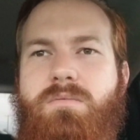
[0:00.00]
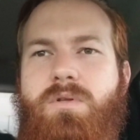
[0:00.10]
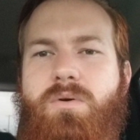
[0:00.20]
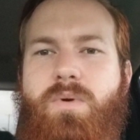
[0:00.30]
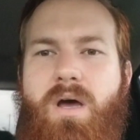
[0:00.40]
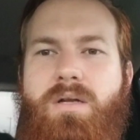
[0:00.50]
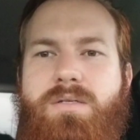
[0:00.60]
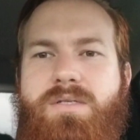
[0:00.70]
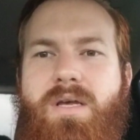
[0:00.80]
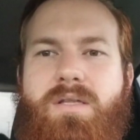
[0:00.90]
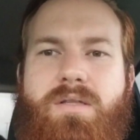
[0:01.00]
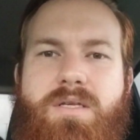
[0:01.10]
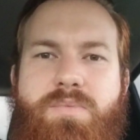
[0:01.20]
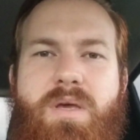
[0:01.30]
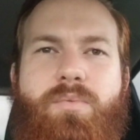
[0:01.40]
you know, God said that
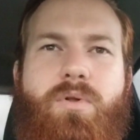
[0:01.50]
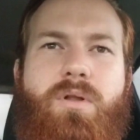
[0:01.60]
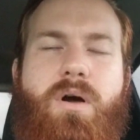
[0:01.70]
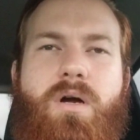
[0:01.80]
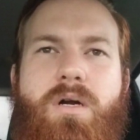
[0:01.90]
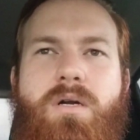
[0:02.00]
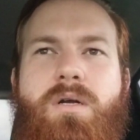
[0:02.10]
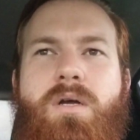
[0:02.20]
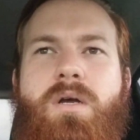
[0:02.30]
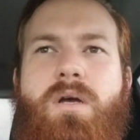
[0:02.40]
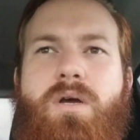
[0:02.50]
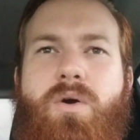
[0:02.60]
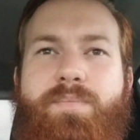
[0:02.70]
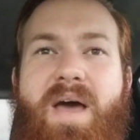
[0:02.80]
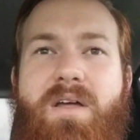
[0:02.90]
these people are
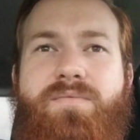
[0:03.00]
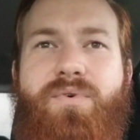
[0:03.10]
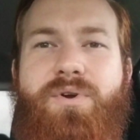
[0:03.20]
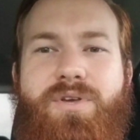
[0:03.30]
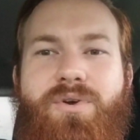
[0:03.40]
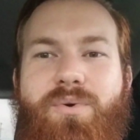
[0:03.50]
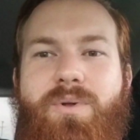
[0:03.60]
bad for you.